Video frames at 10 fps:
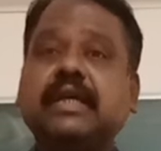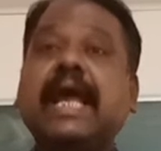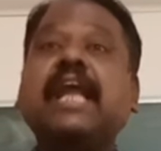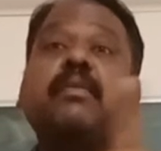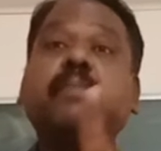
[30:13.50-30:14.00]

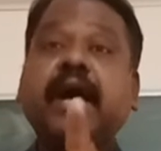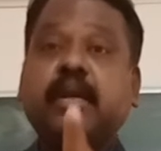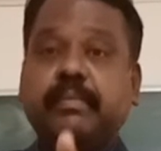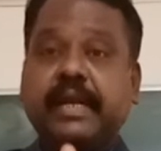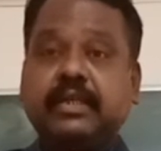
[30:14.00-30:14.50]

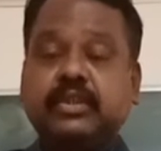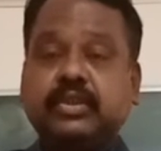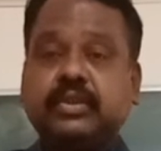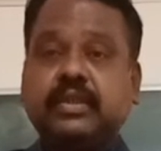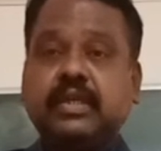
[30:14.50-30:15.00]
environment
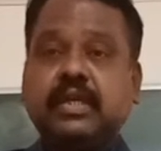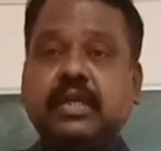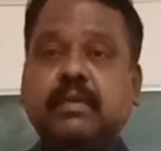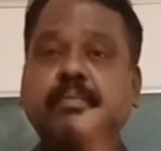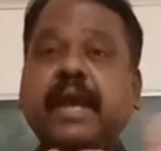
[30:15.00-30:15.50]

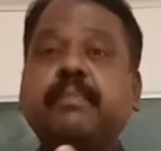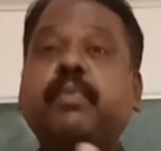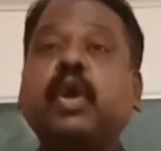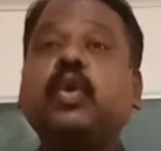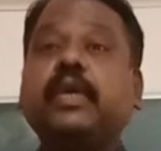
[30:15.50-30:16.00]
by
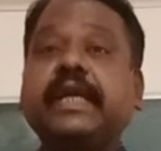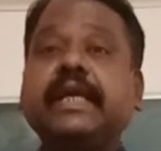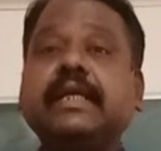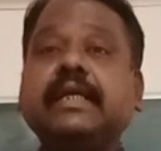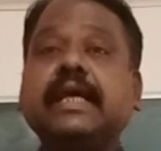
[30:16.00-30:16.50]

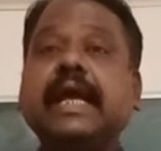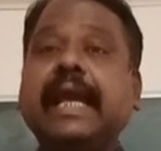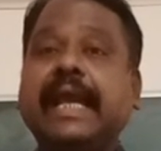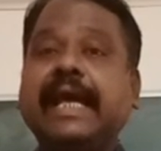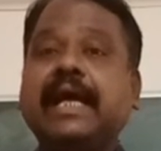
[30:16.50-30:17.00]

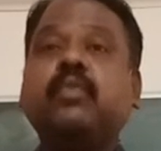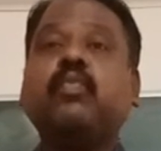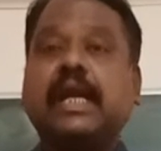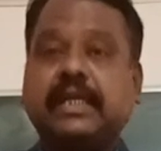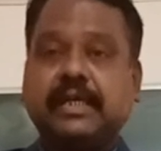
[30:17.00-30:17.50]
polluting
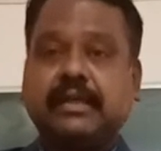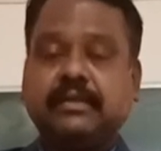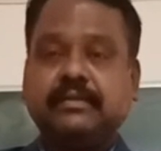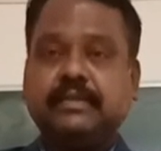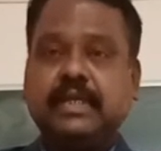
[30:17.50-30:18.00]
air, water.
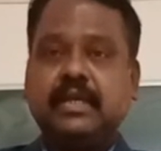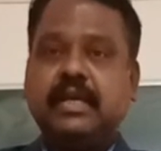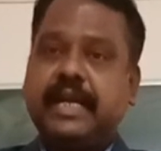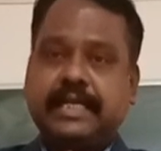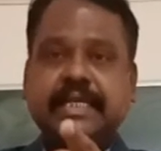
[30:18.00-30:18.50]

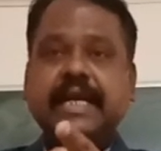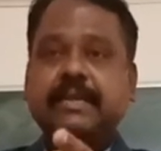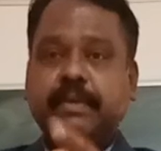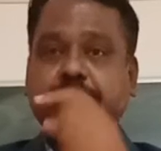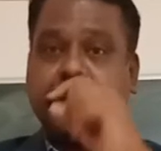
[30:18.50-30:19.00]
It is
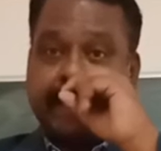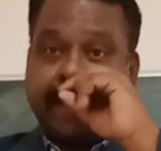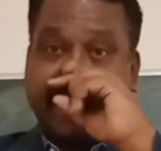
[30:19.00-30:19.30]
negative effect.